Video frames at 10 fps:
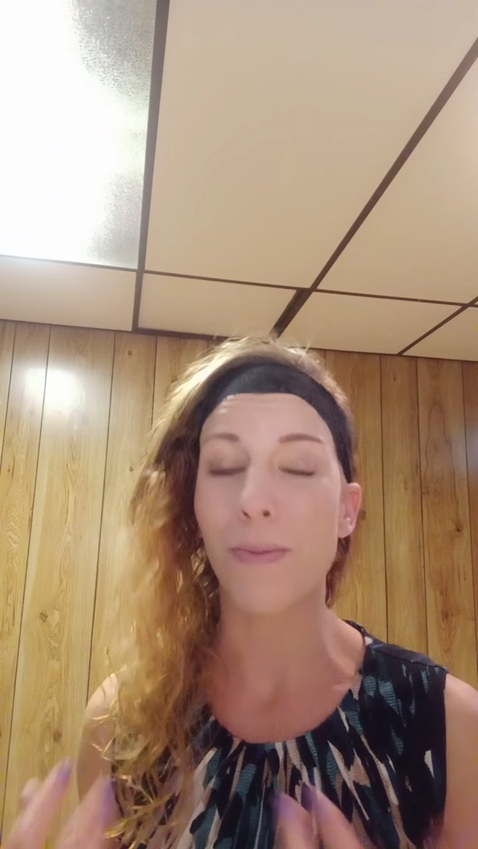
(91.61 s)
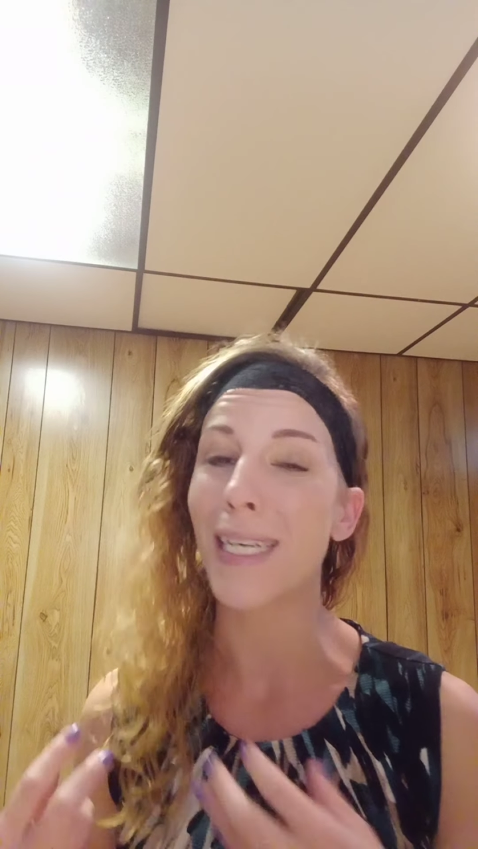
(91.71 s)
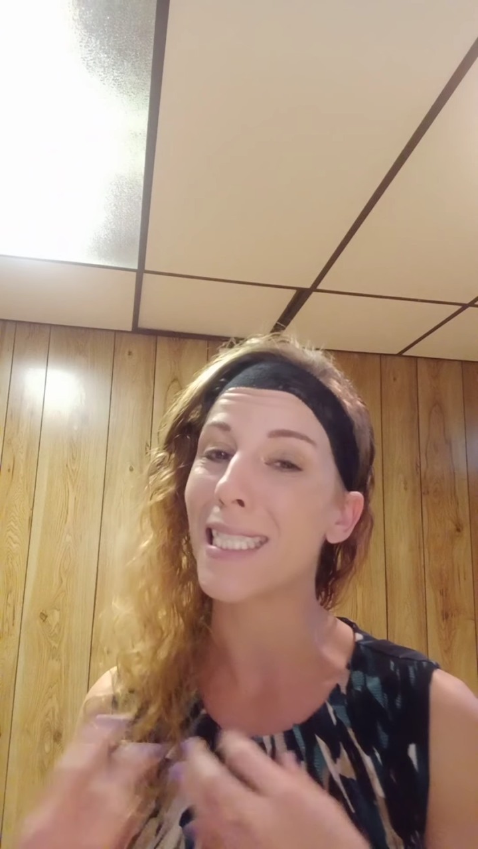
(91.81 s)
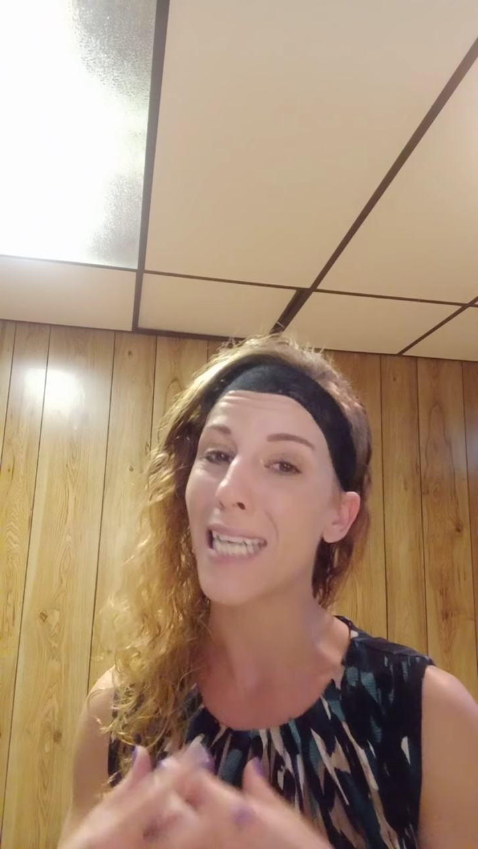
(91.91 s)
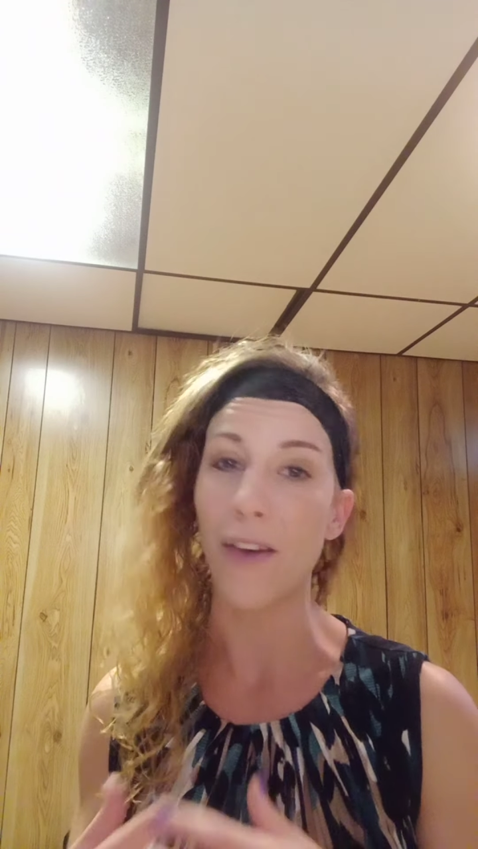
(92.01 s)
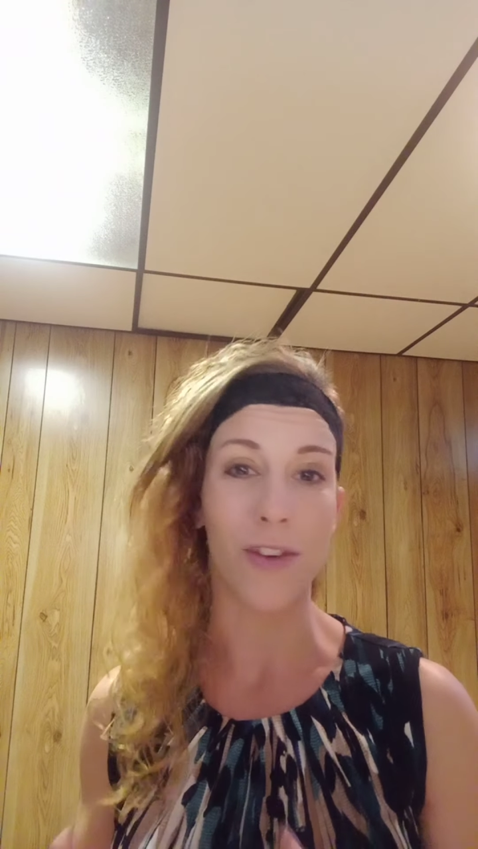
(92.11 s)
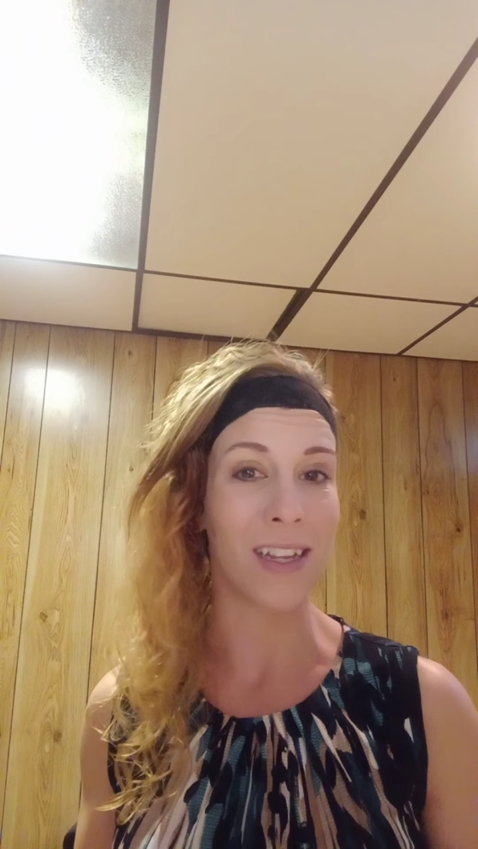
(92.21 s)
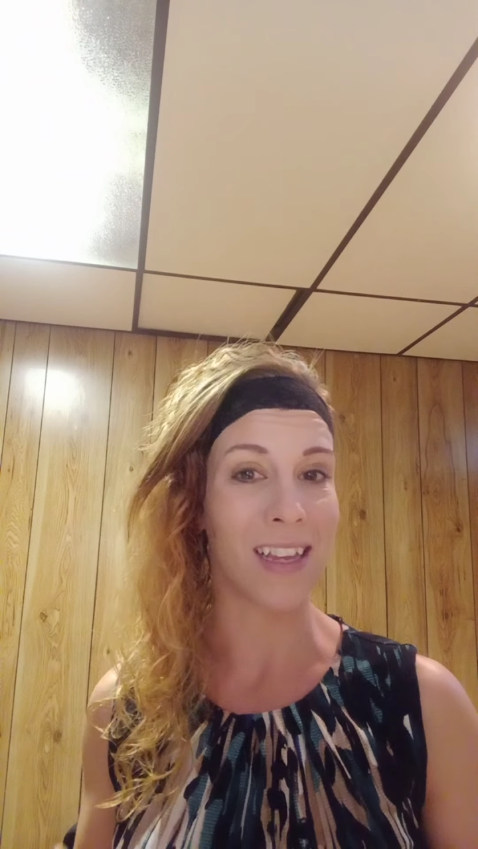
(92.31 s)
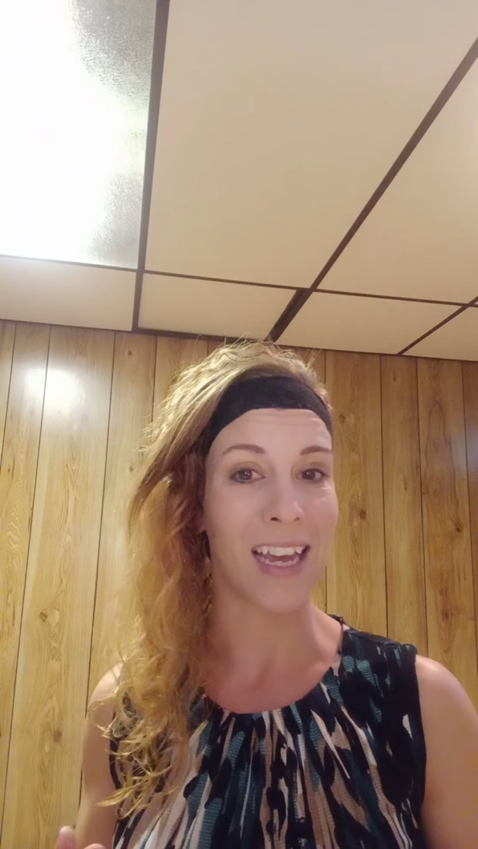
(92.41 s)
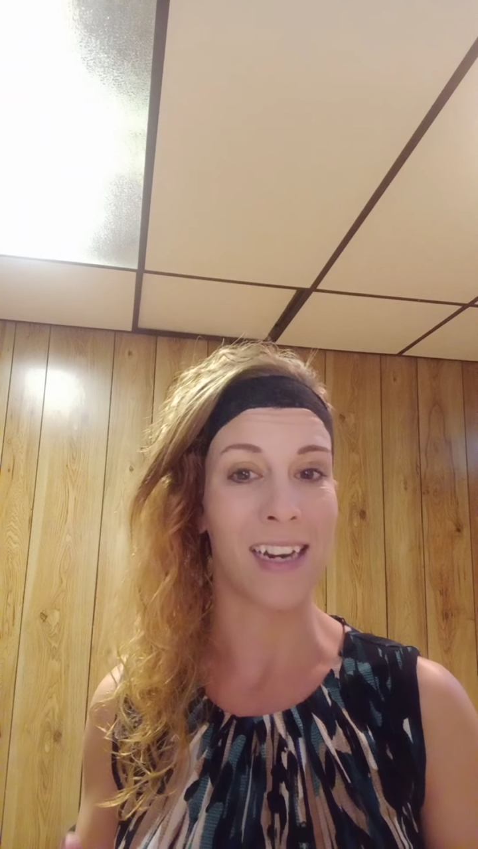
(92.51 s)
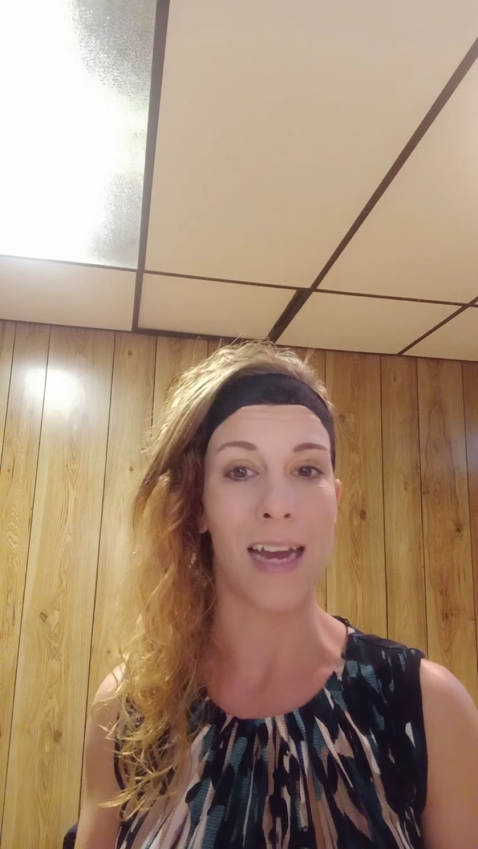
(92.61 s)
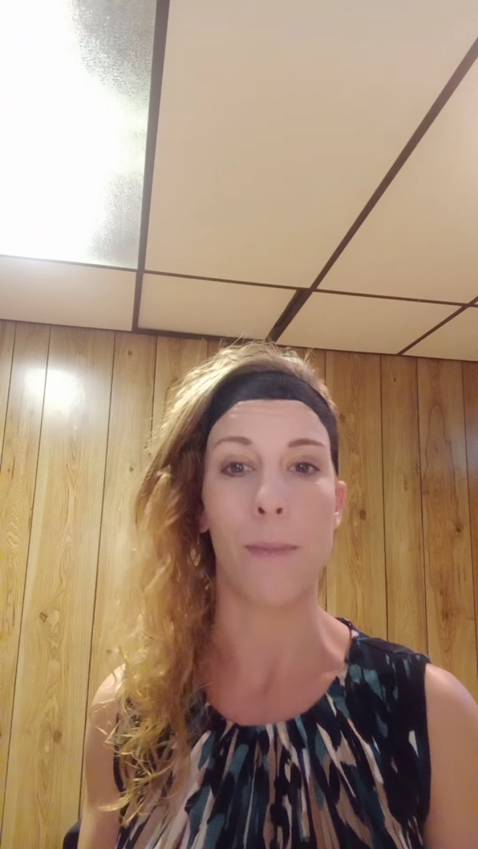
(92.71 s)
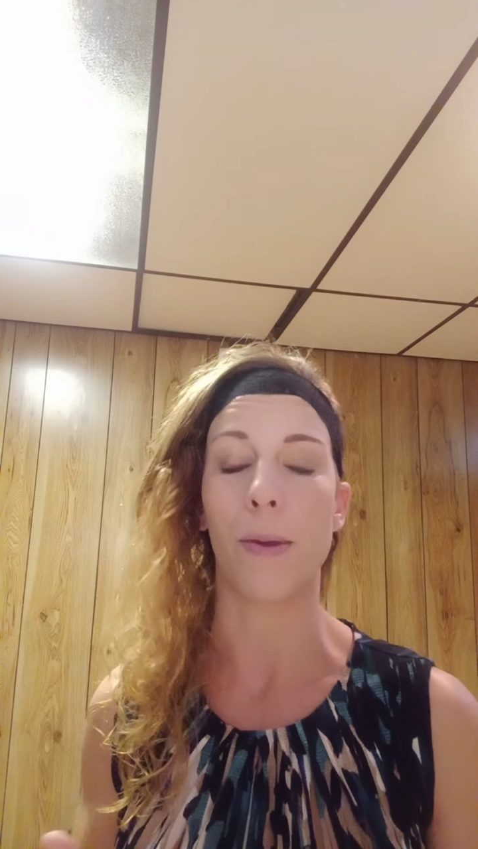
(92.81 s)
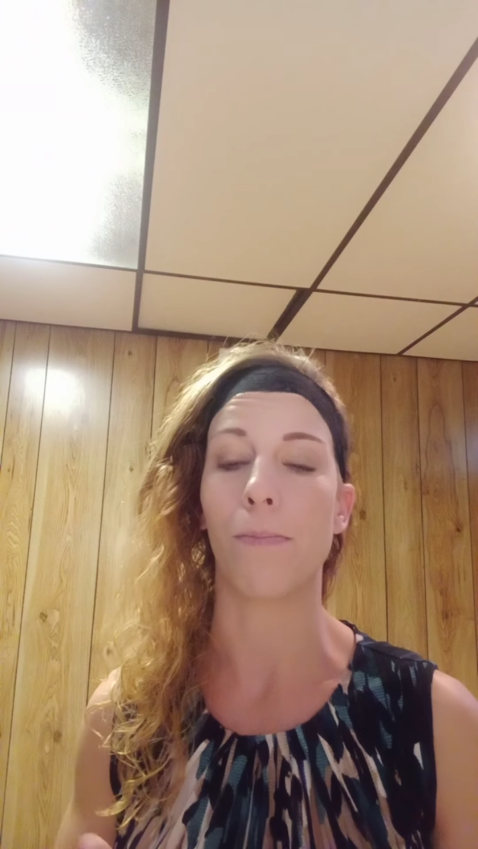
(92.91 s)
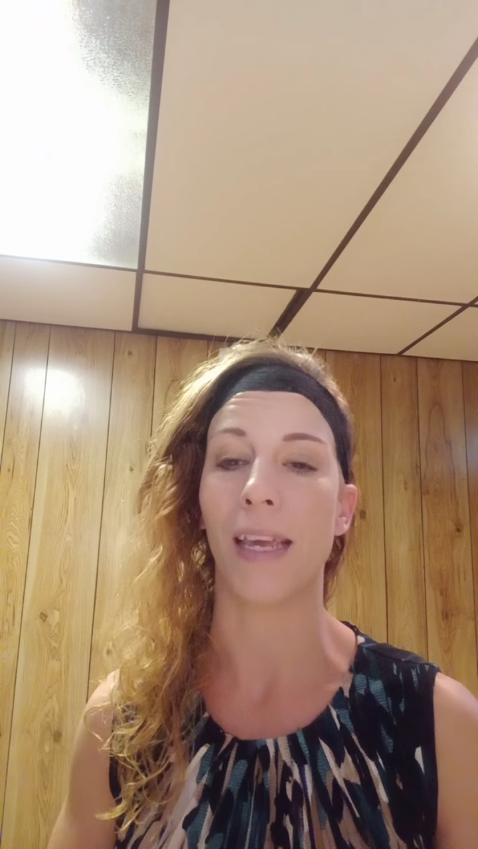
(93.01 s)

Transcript: but it definitely had not been